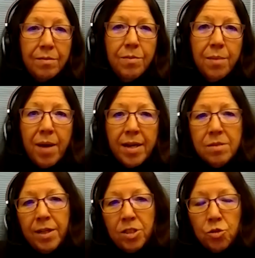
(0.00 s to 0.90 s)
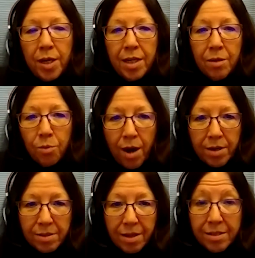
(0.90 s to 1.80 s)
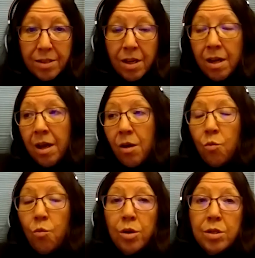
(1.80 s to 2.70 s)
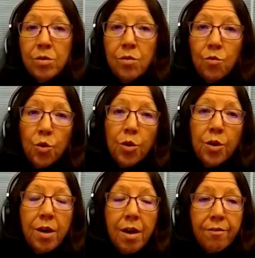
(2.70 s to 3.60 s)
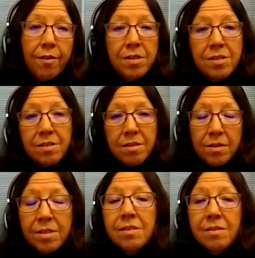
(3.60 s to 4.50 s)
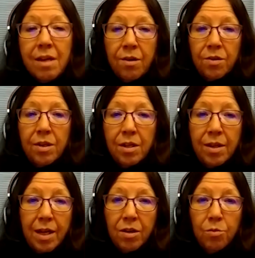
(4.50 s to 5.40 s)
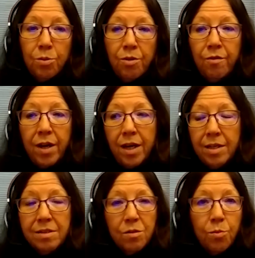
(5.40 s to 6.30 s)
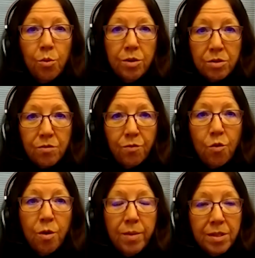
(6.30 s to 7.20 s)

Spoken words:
minimize my training process. Were there enough consultants out there that could provide support for me